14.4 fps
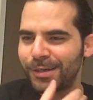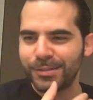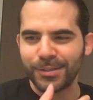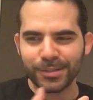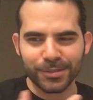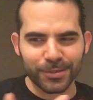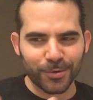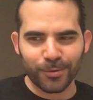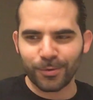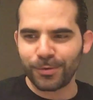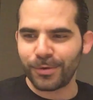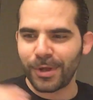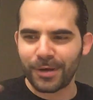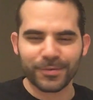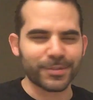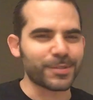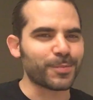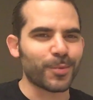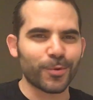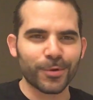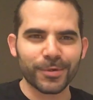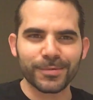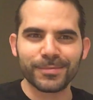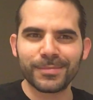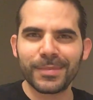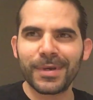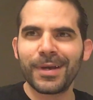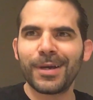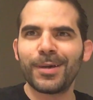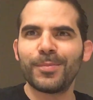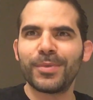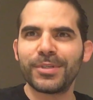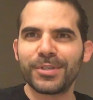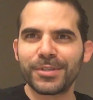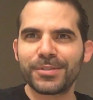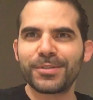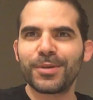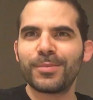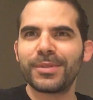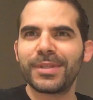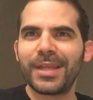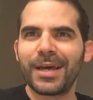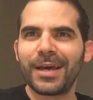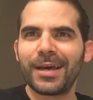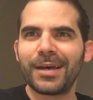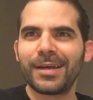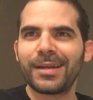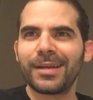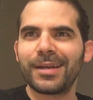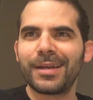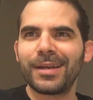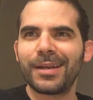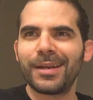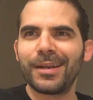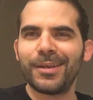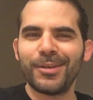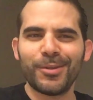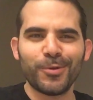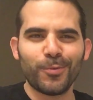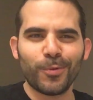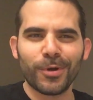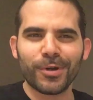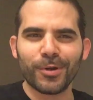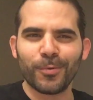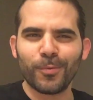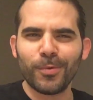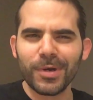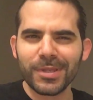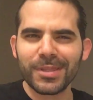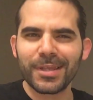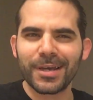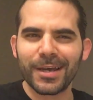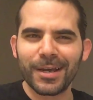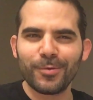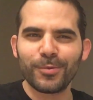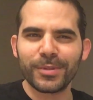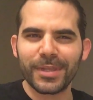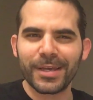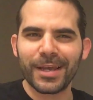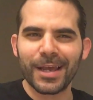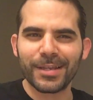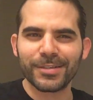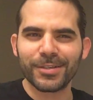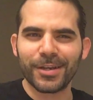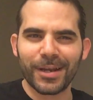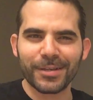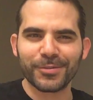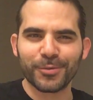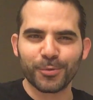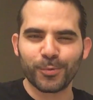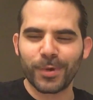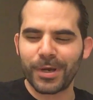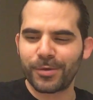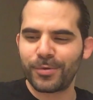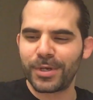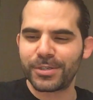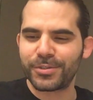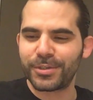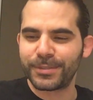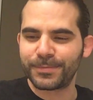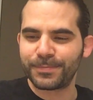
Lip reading: just cool, offer support, but just someone that you wonder, what the hell would they answer the X or Y question?